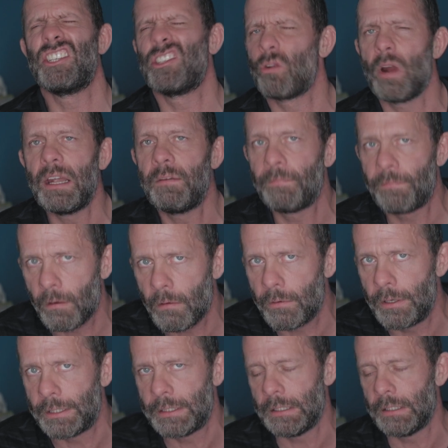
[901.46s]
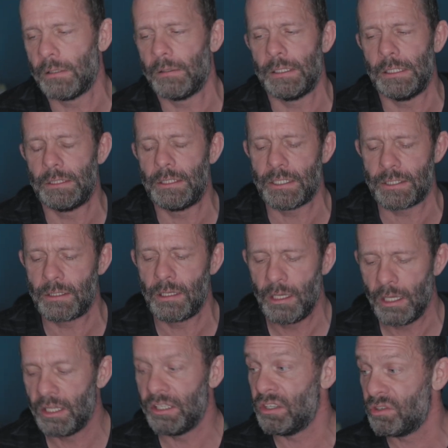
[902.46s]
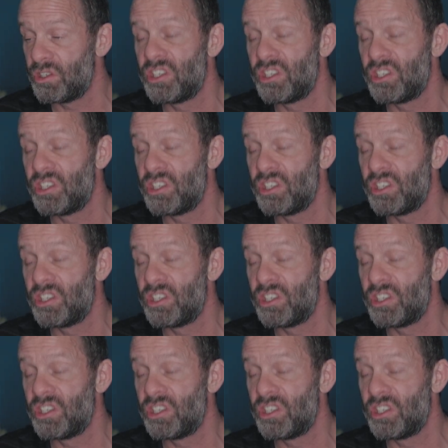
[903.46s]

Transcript: straightforward. You